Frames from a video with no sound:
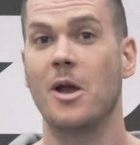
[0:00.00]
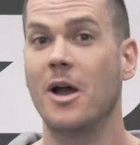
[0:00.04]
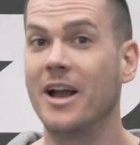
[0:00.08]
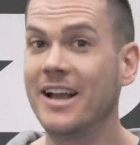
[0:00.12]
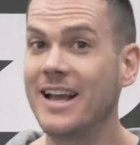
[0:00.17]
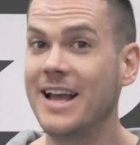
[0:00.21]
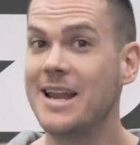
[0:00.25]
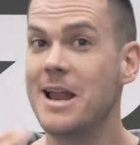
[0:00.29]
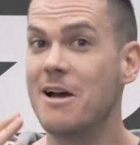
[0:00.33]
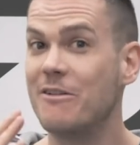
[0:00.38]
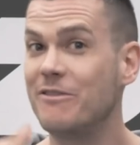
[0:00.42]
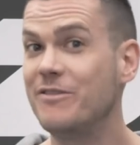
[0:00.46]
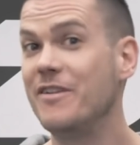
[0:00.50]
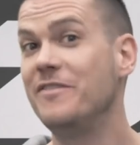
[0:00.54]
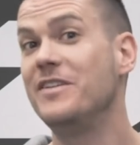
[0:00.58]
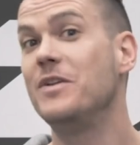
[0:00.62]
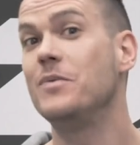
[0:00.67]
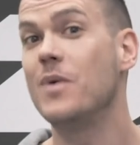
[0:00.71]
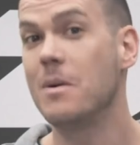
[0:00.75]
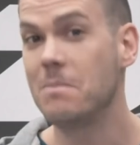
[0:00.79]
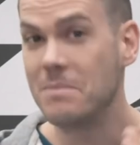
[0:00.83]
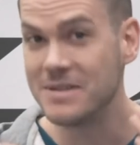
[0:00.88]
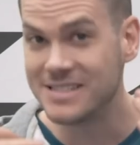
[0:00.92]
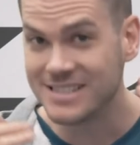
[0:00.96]
Okay, now
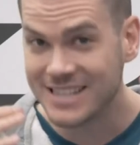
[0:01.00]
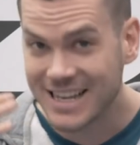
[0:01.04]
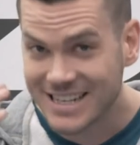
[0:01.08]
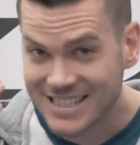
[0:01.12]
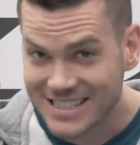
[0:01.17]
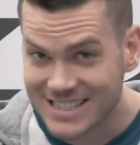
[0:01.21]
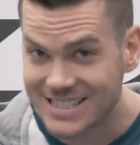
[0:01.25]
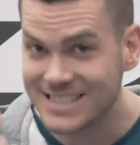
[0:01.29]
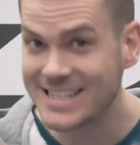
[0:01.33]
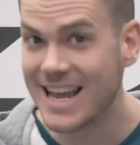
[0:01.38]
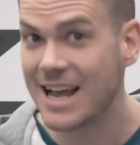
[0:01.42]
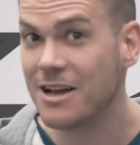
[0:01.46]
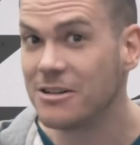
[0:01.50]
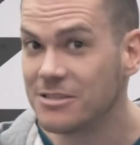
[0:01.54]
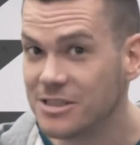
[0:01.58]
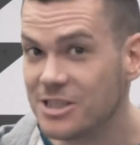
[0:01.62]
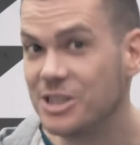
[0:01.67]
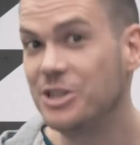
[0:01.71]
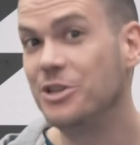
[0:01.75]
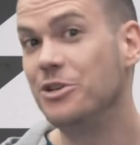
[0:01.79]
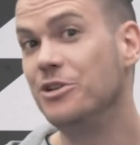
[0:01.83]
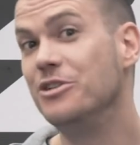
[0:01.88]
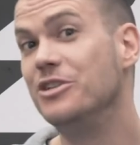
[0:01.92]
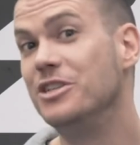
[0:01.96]
51% sounds
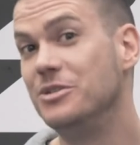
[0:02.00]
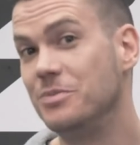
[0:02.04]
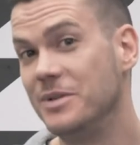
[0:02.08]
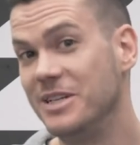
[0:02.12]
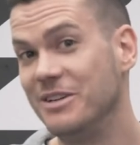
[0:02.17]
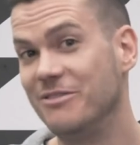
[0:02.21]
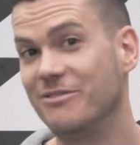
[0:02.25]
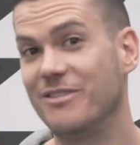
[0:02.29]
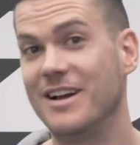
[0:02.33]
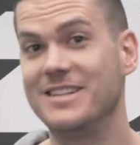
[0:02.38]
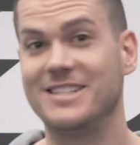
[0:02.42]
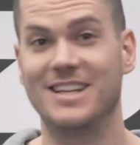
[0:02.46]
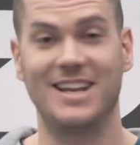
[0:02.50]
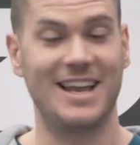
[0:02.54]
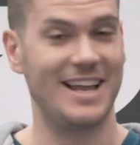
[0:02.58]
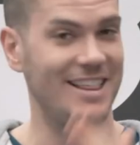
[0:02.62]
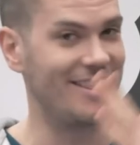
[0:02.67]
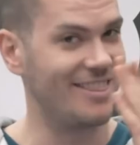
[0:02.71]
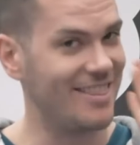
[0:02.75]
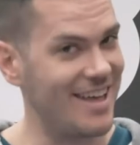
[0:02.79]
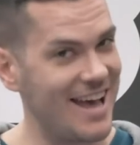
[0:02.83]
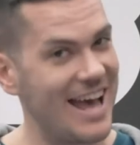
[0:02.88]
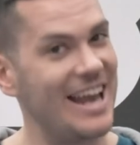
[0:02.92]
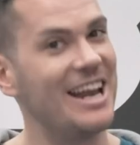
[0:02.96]
huge when you phrase it
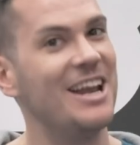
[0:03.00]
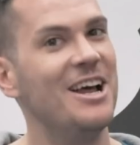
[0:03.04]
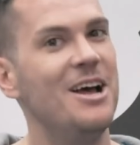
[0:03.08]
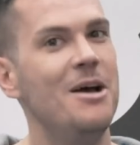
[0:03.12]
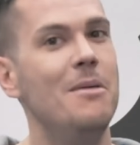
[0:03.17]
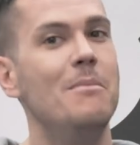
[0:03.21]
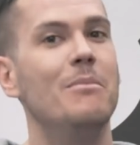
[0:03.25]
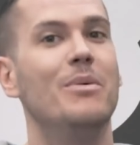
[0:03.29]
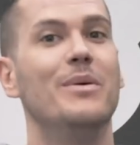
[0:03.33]
like that.